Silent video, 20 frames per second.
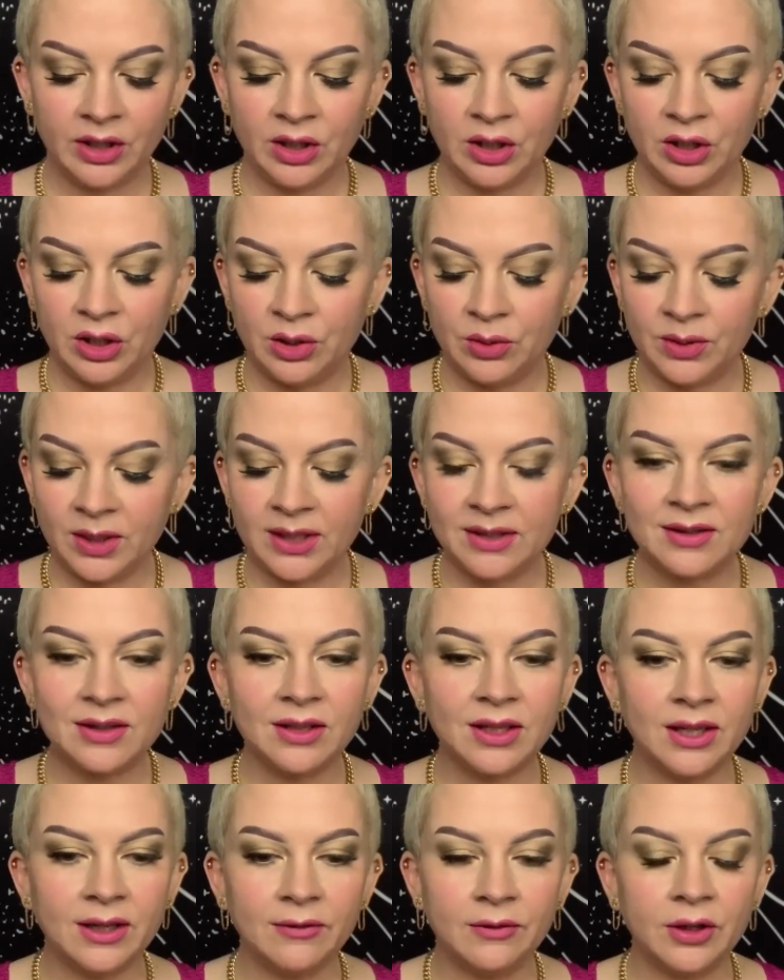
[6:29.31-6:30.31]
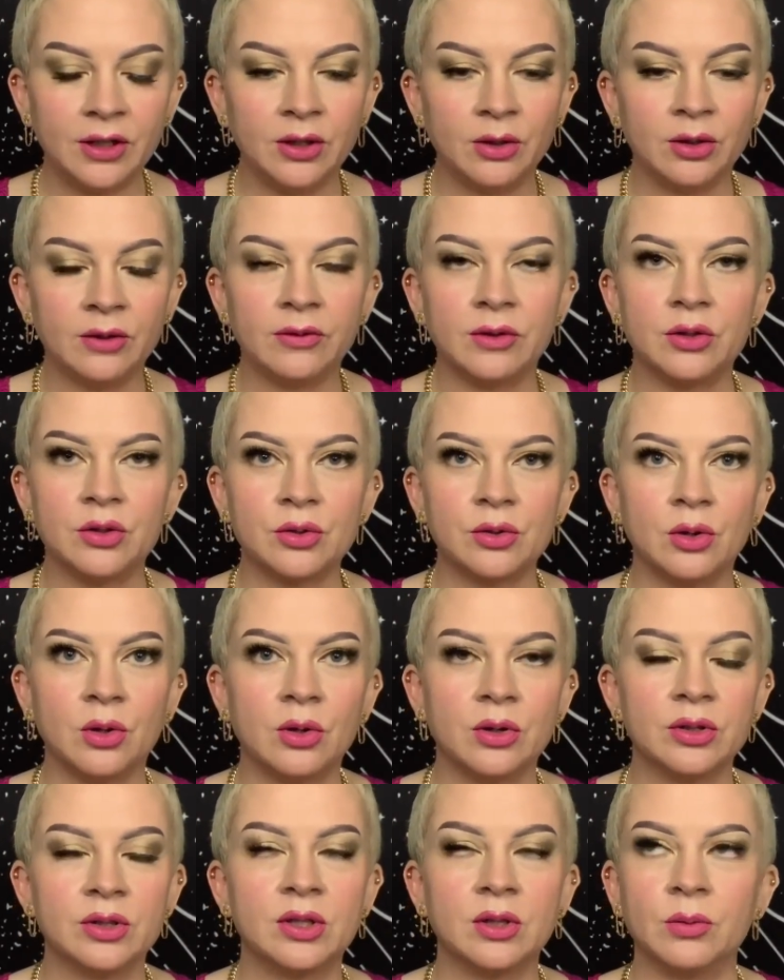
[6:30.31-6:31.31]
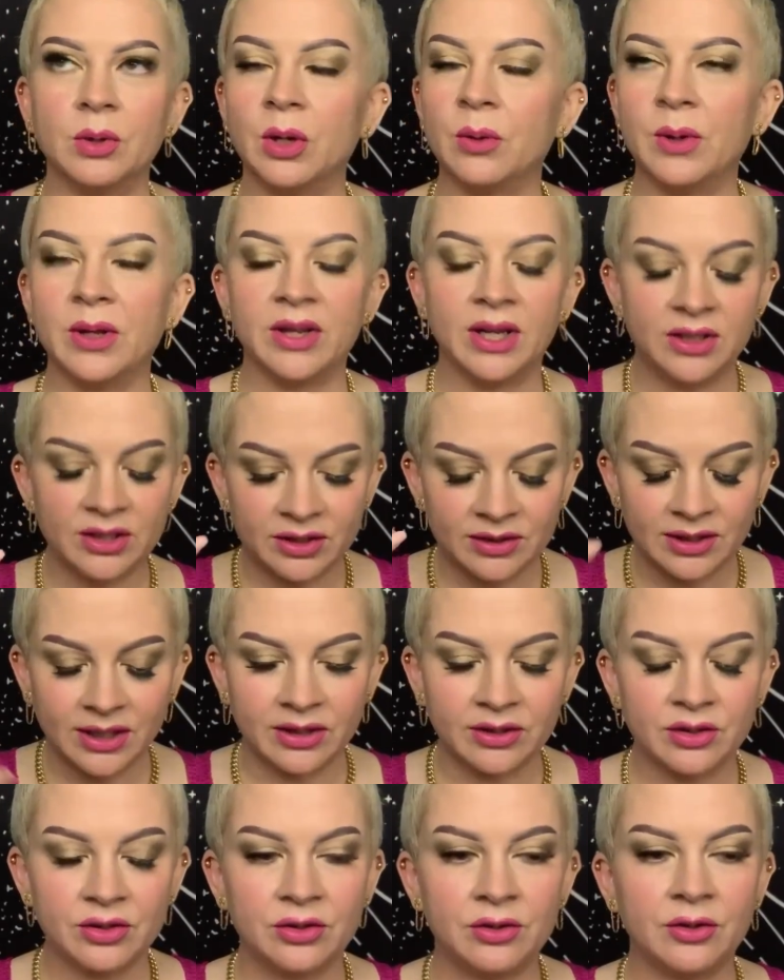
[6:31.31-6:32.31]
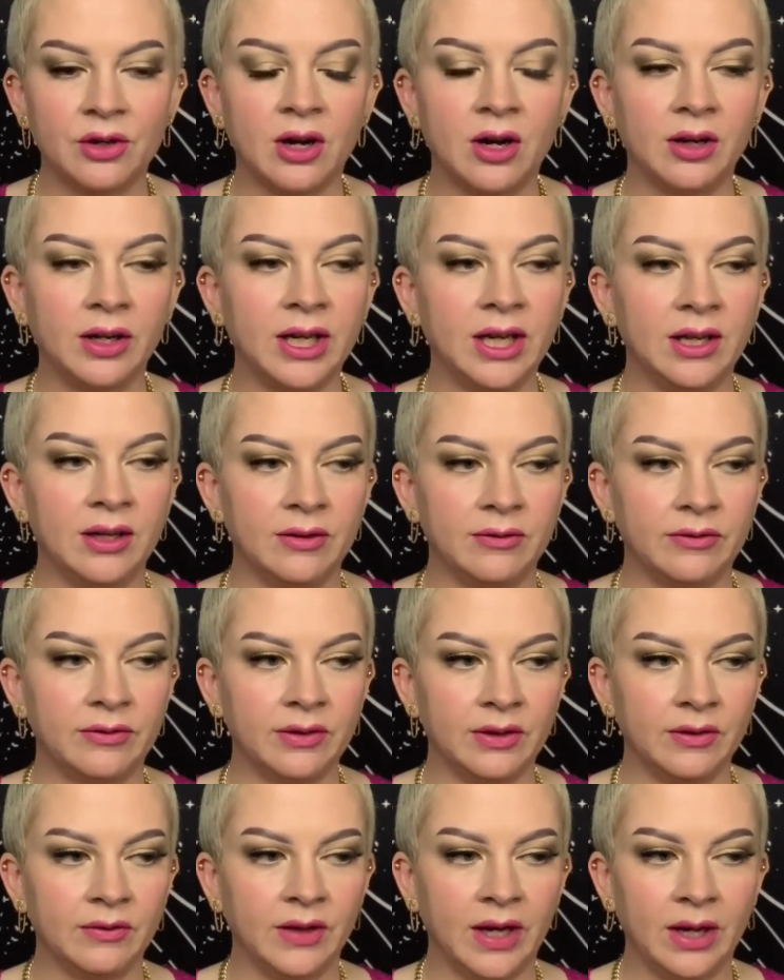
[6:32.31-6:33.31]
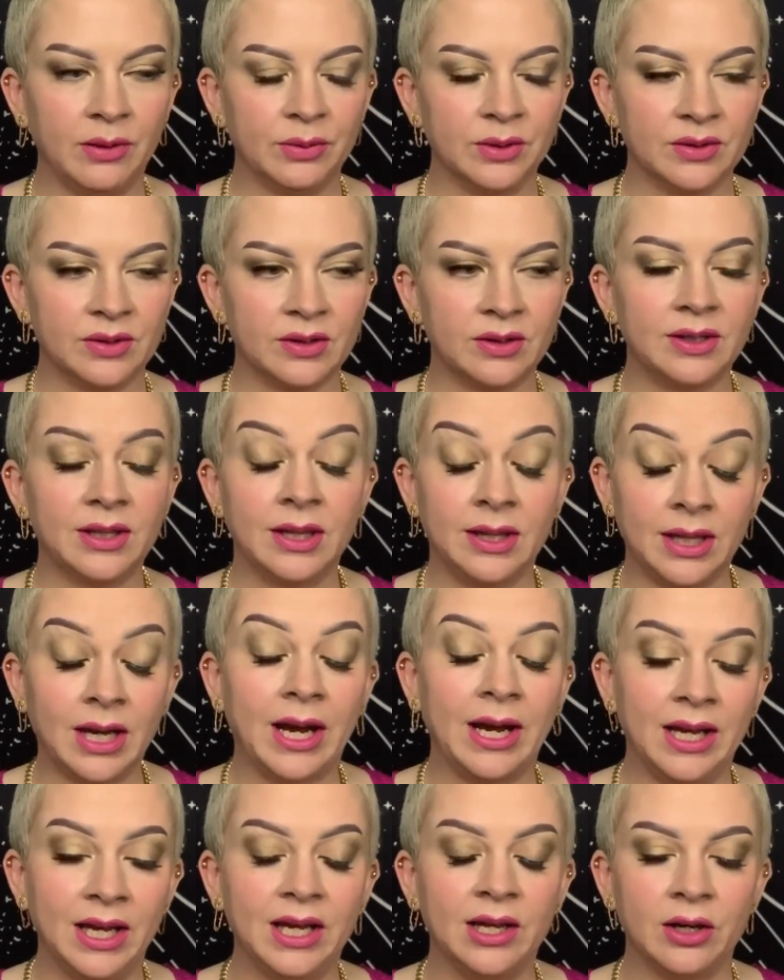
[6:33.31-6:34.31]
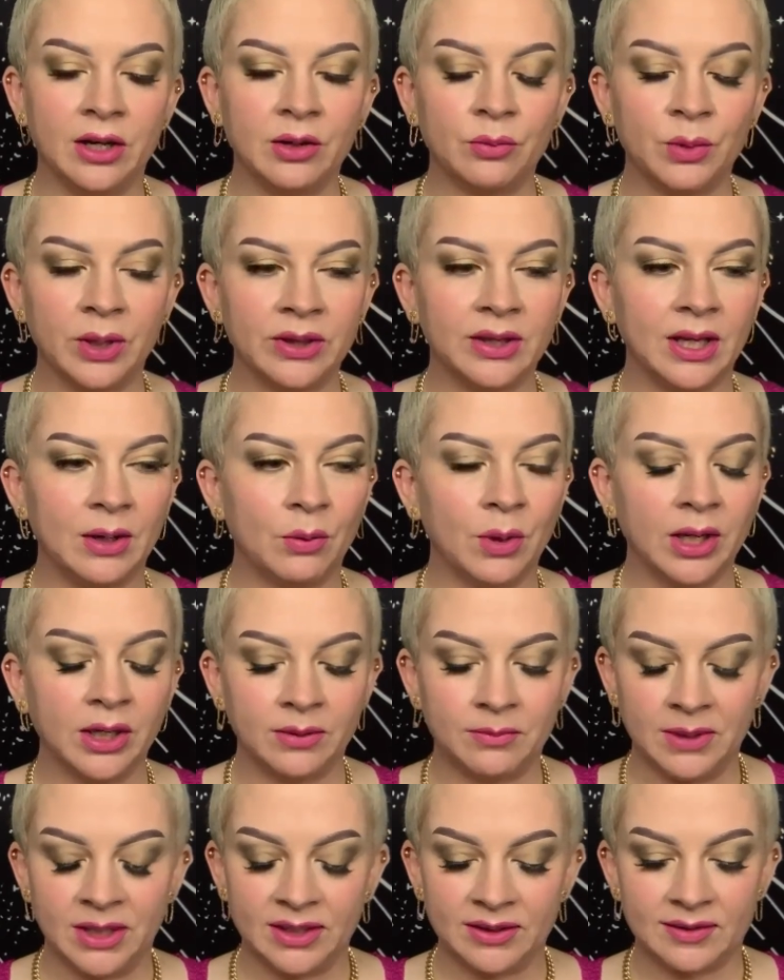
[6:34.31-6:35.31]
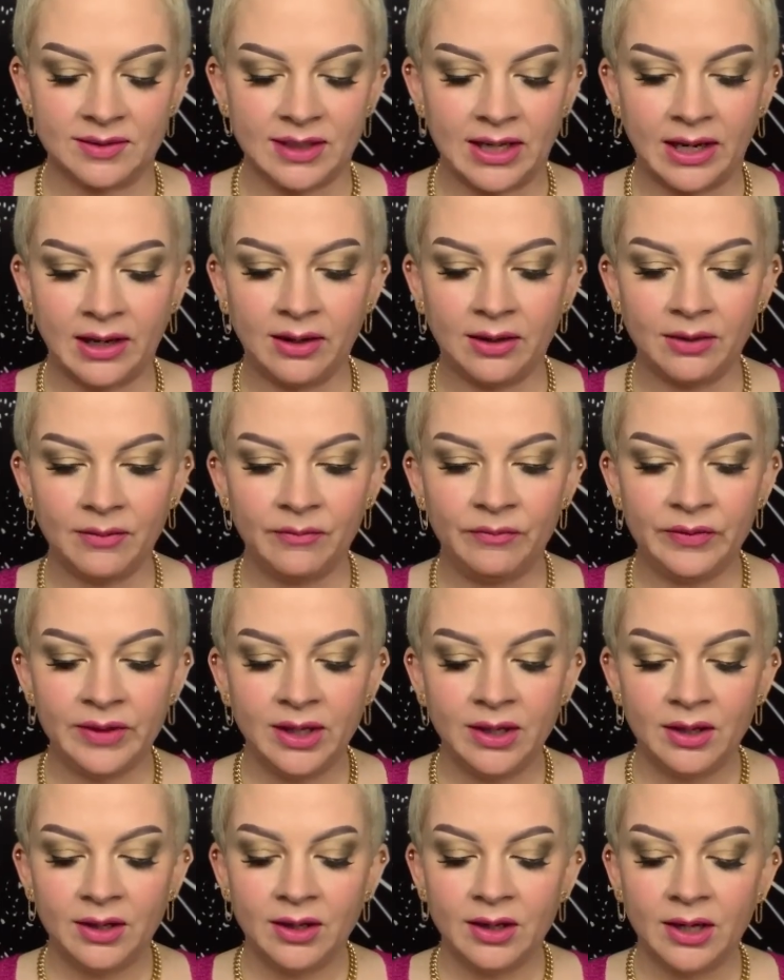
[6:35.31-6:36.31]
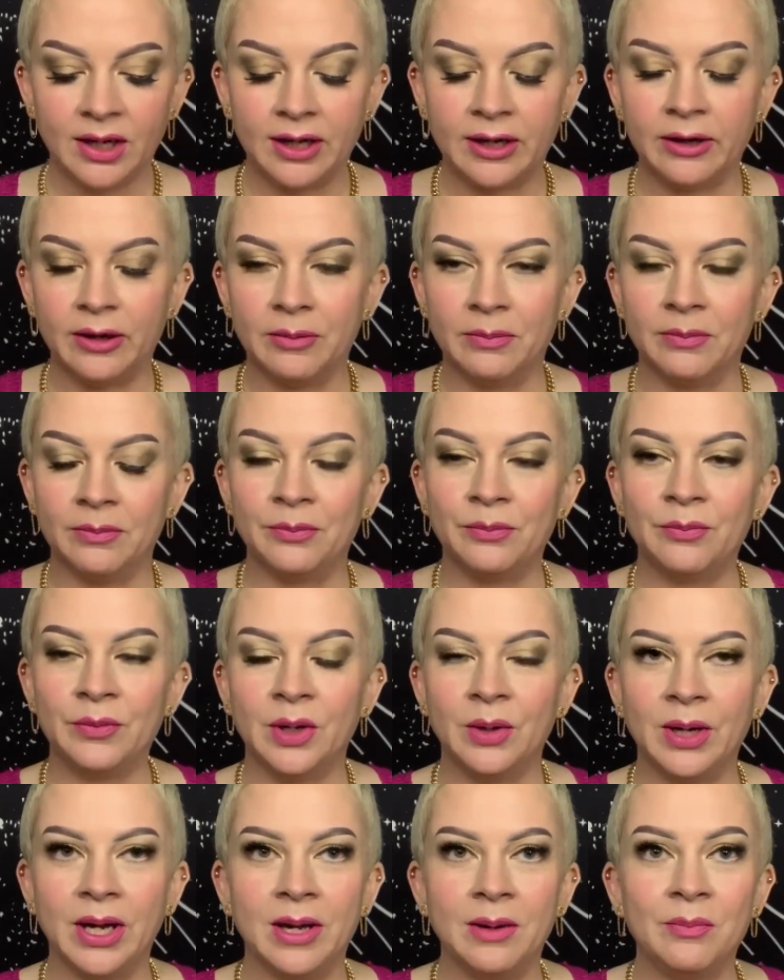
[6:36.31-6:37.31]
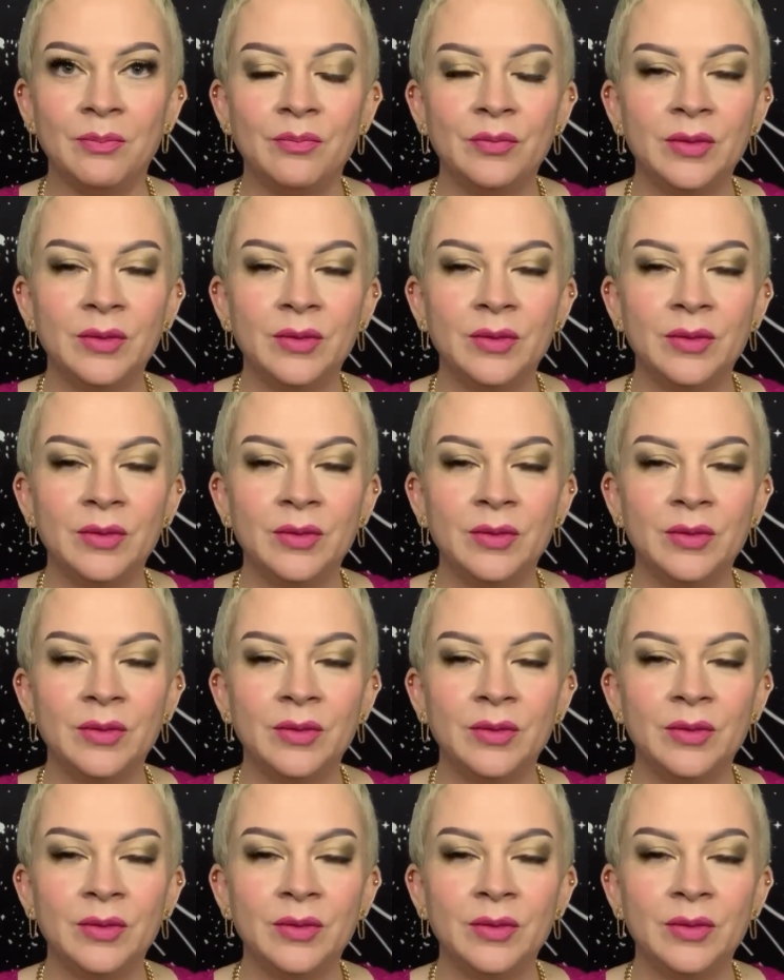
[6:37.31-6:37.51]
You need to give the universe goals to work with. I just got a strong hit of that was that I hit on what they wanted me to say. Okay.